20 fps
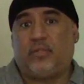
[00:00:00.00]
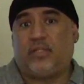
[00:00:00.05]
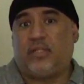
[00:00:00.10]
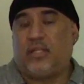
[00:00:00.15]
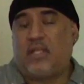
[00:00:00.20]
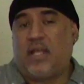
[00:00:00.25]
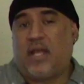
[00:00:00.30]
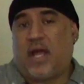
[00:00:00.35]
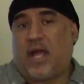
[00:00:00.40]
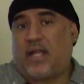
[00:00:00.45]
it.
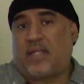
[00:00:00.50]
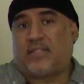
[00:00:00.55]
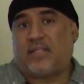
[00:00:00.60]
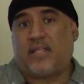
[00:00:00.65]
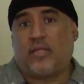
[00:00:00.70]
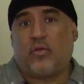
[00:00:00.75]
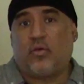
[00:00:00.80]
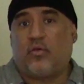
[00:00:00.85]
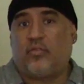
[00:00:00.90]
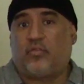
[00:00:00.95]
I
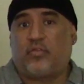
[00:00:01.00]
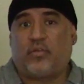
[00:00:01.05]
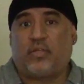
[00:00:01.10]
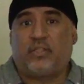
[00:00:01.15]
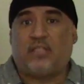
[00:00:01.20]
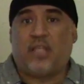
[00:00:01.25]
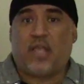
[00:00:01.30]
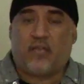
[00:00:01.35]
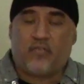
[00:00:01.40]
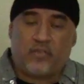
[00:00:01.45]
say go for
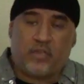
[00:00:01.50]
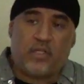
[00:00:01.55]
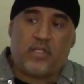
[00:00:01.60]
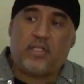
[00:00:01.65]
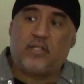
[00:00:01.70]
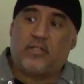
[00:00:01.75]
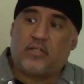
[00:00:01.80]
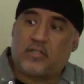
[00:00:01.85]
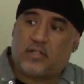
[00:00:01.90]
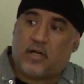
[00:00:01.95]
it.
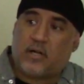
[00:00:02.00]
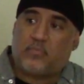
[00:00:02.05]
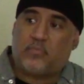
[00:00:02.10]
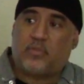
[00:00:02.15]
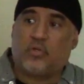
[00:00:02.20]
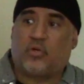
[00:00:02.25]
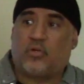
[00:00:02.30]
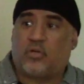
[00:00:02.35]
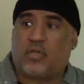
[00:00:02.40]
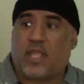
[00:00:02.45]
Definitely hook up
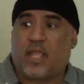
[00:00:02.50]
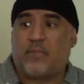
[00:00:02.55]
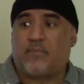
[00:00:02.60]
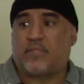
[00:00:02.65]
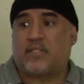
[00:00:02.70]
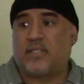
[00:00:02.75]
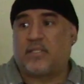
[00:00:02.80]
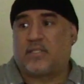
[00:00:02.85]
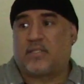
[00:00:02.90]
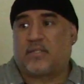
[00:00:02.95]
your
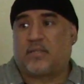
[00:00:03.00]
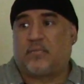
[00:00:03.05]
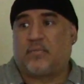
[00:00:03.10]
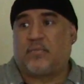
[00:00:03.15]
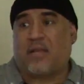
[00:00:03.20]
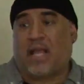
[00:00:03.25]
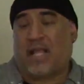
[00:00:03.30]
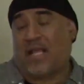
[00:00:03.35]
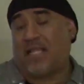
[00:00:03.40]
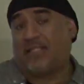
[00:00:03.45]
game
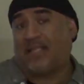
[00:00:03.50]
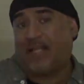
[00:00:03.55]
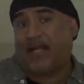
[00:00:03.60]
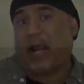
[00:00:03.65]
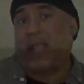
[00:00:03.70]
system. Like I said,